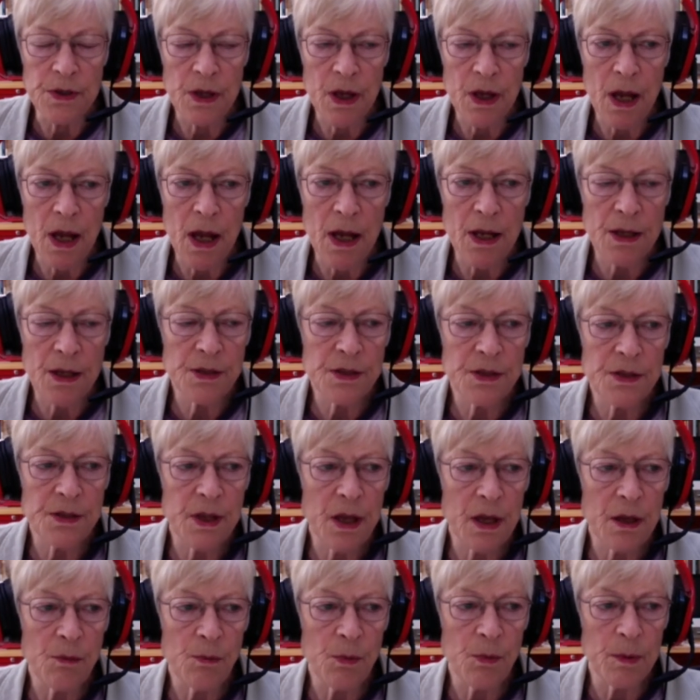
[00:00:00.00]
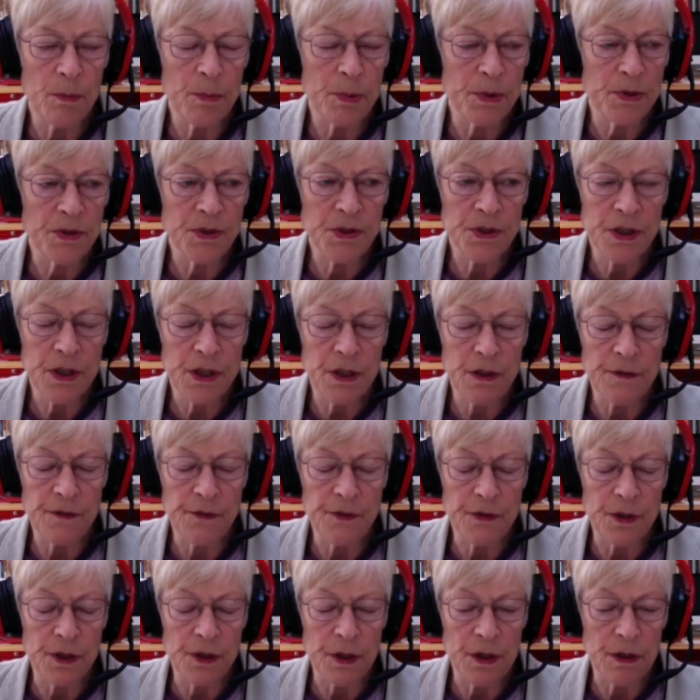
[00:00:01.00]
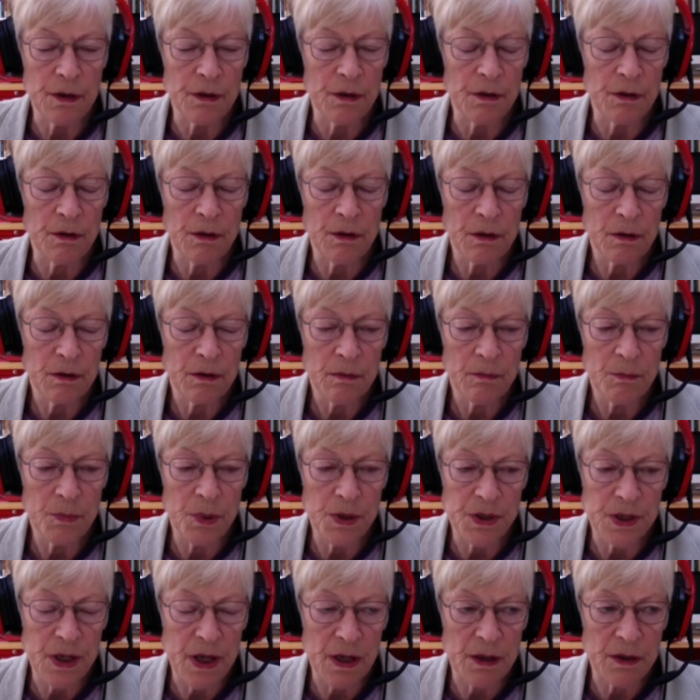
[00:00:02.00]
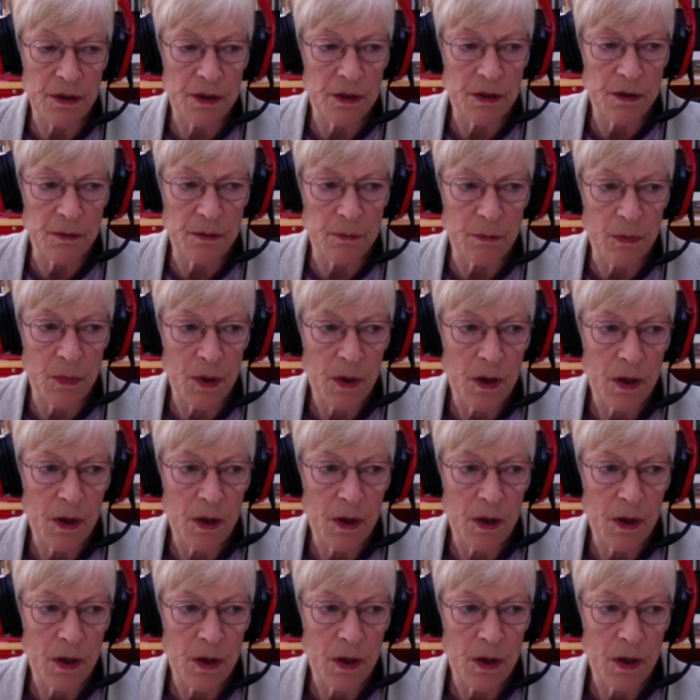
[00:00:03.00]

as they were perceived in Byzantium.